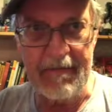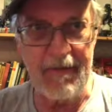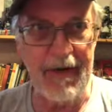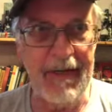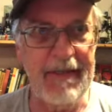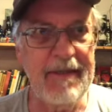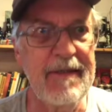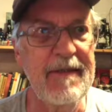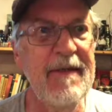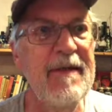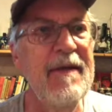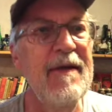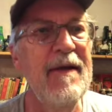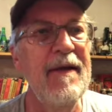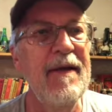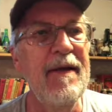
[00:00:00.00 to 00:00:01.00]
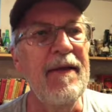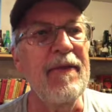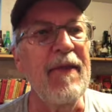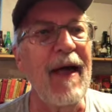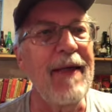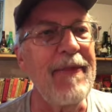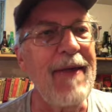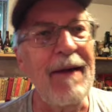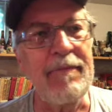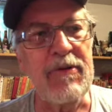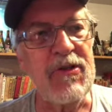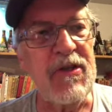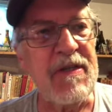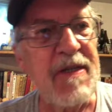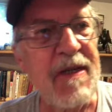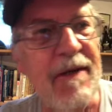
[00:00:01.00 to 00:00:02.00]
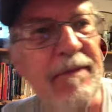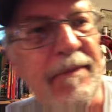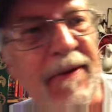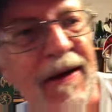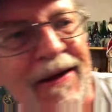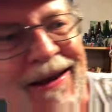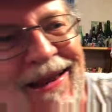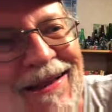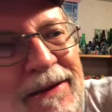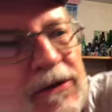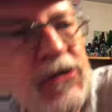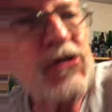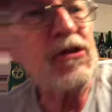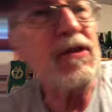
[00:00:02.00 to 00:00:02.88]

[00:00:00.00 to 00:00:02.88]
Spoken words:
right? That was just an English